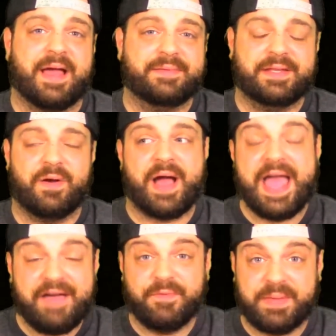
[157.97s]
I, you know, I
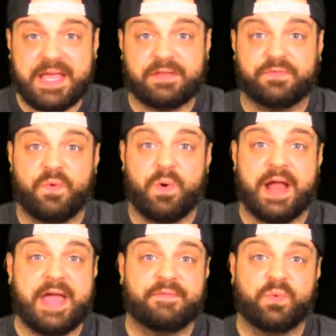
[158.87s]
have a PS4,
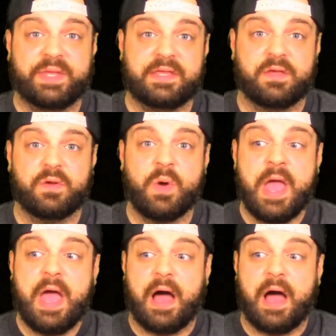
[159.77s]
I have a Wii U.